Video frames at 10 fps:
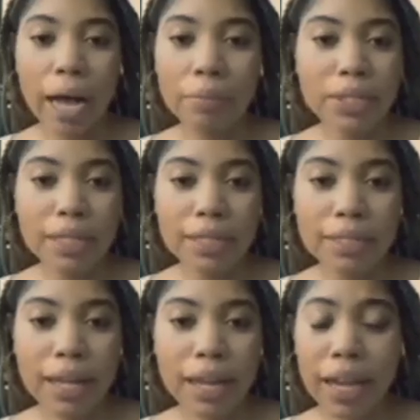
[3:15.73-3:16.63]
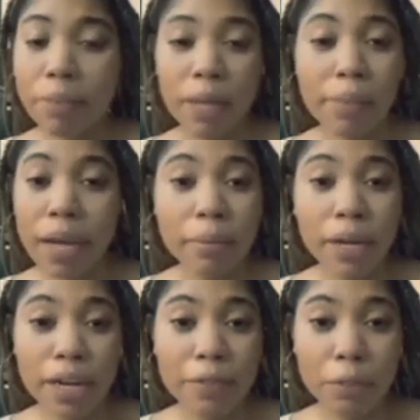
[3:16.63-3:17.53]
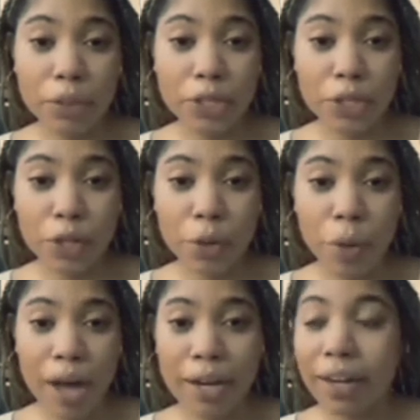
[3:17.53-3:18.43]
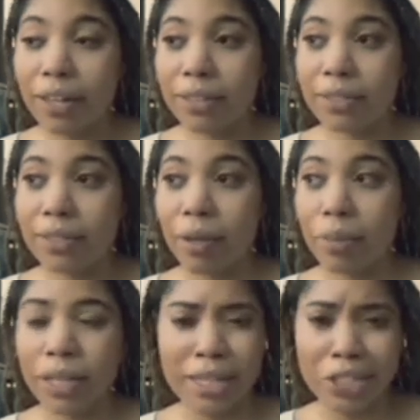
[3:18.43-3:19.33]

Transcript: And what do you want? Yes, you are tired, so what?